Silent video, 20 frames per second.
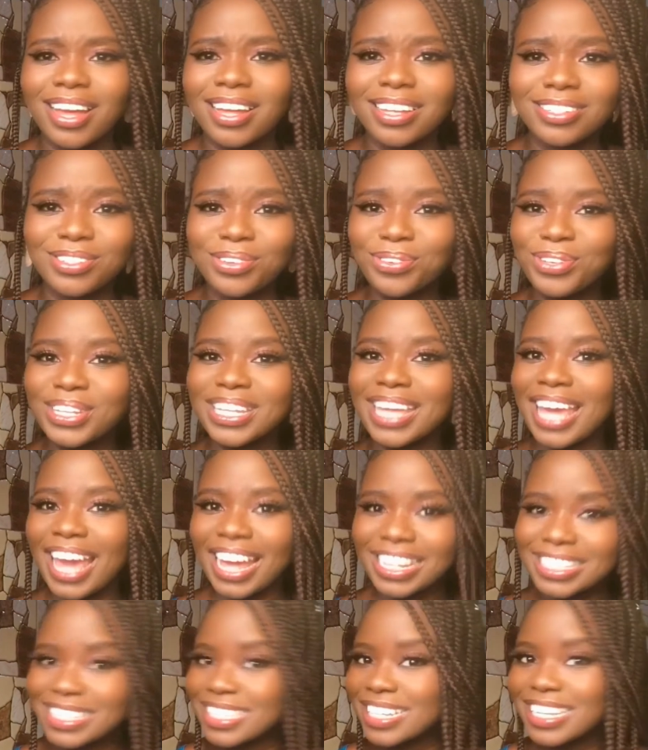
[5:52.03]
don't
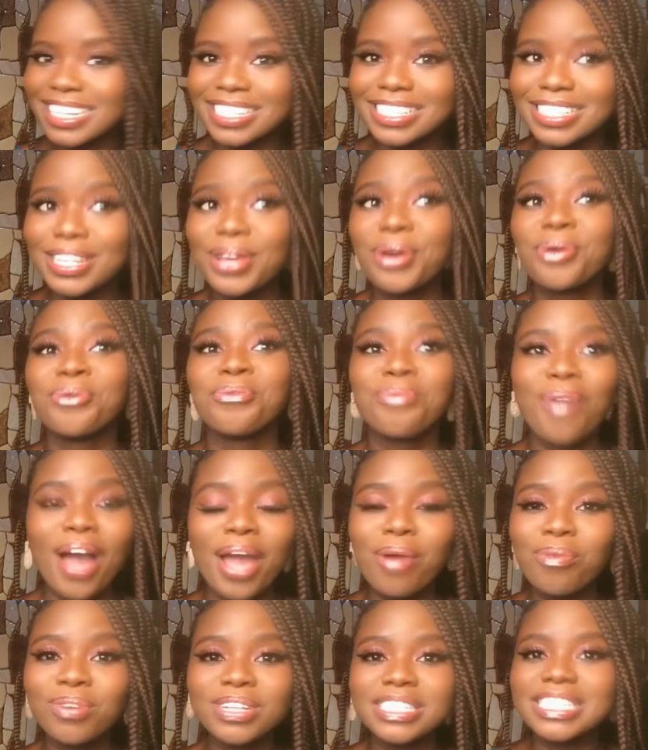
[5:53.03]
get it. Why
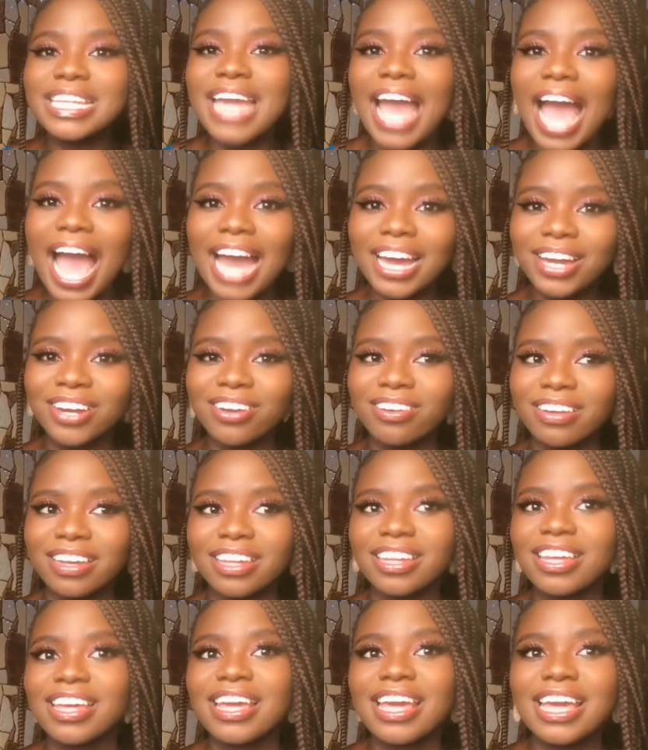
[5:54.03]
was he angry?
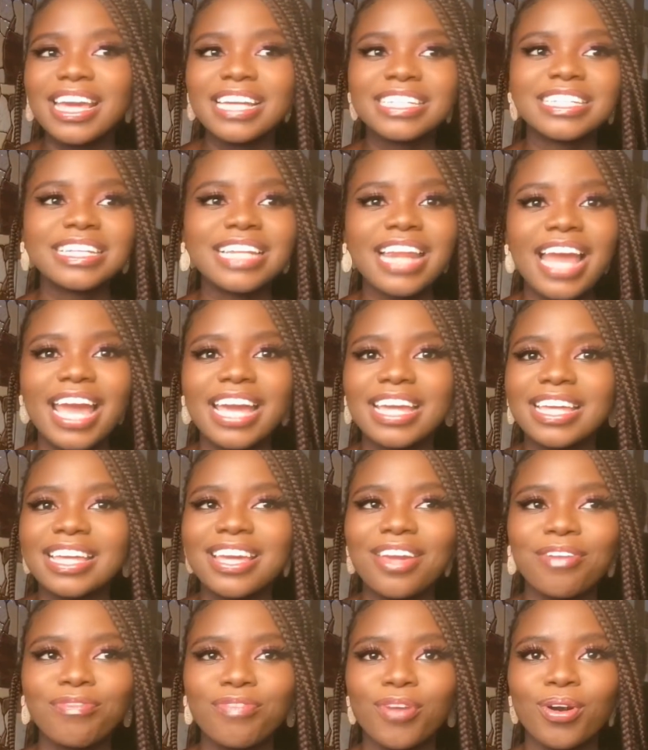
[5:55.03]
Is it like
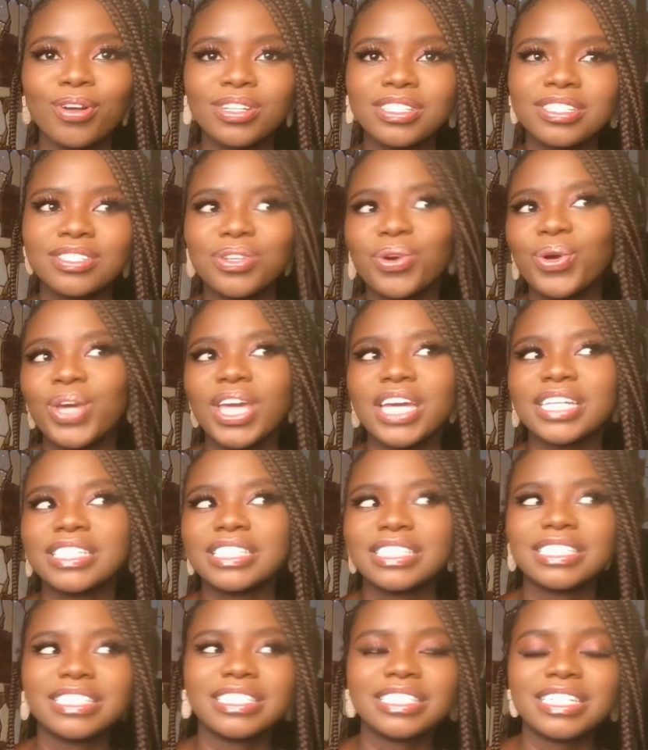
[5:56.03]
he felt okay?
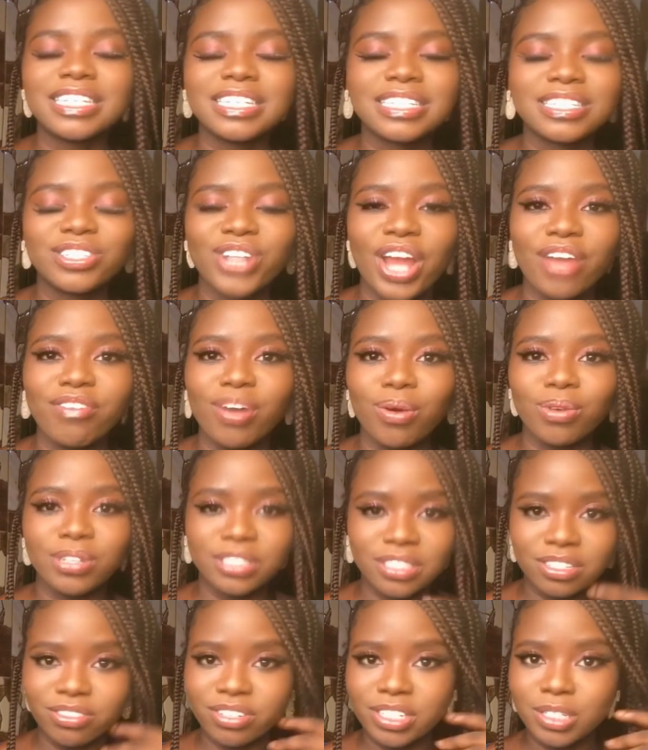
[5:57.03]
This driver was
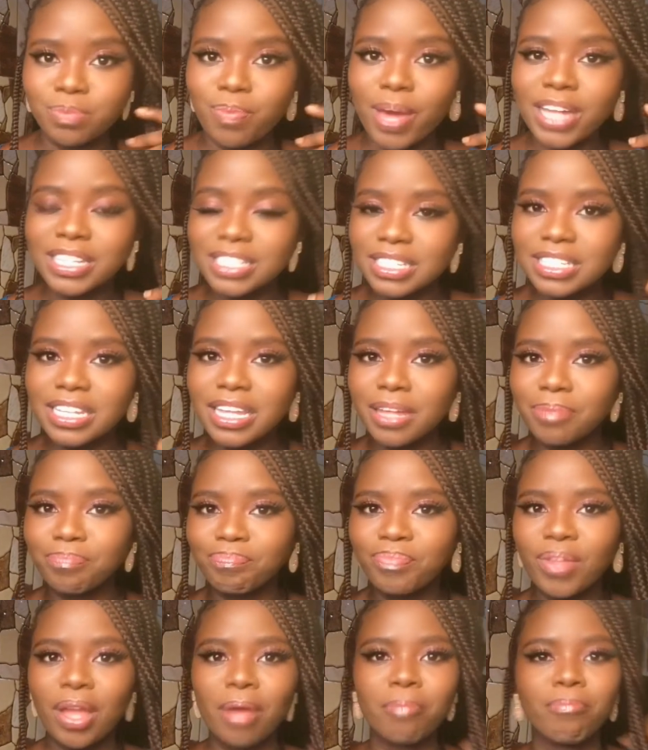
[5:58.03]
disrespecting him
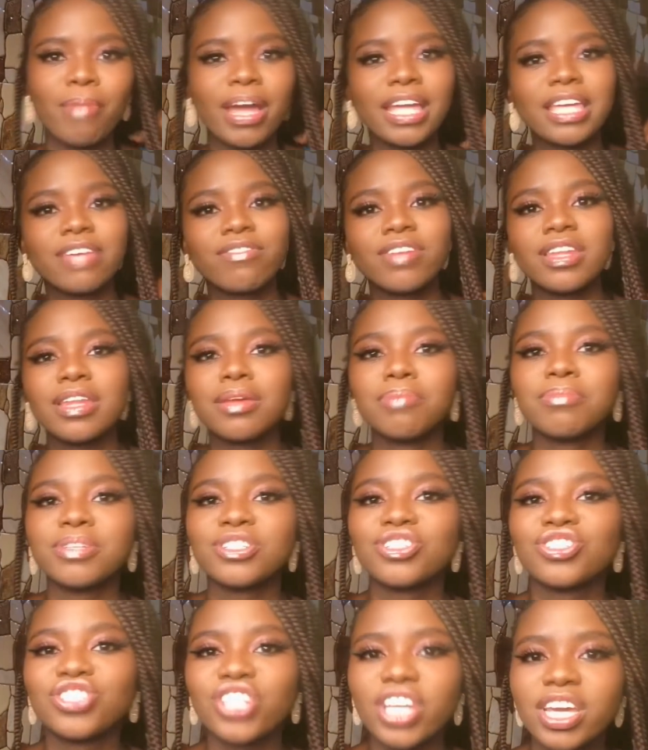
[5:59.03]
by giving him
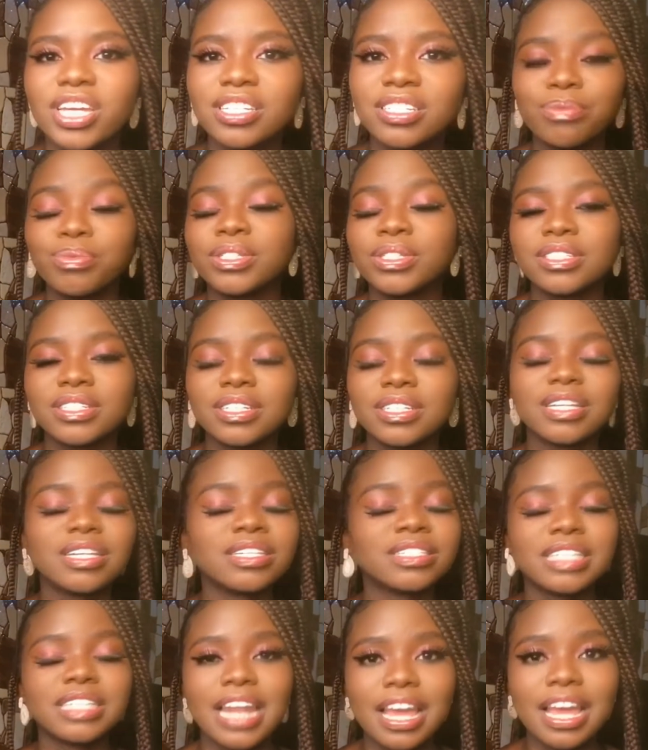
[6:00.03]
his change,
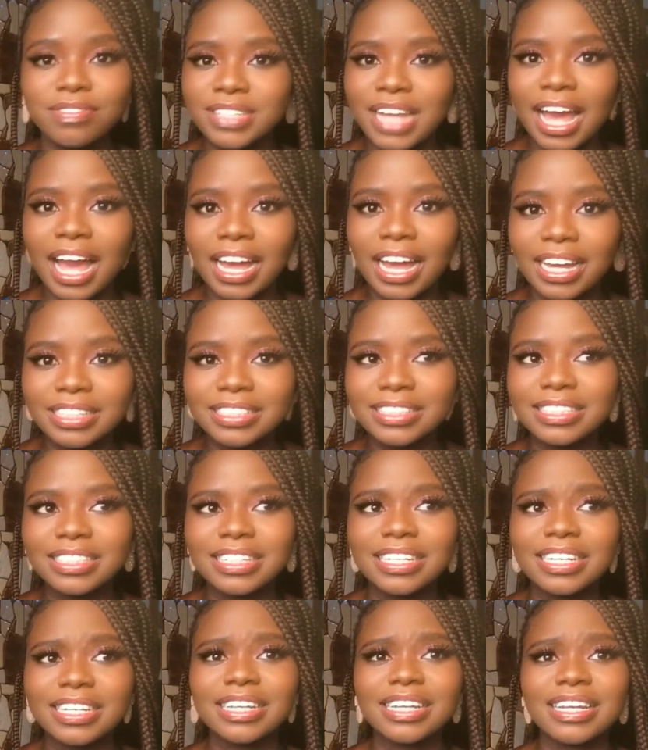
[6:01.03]
his left hand.
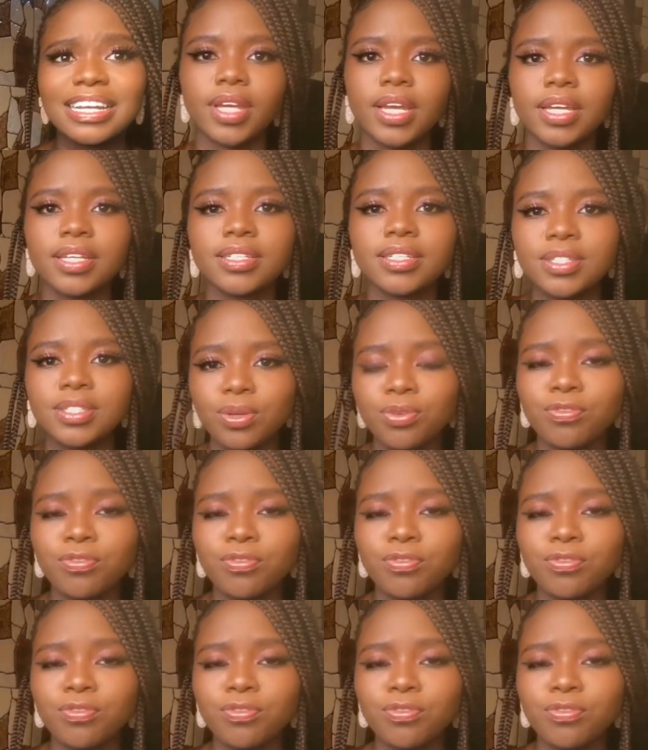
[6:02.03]
So for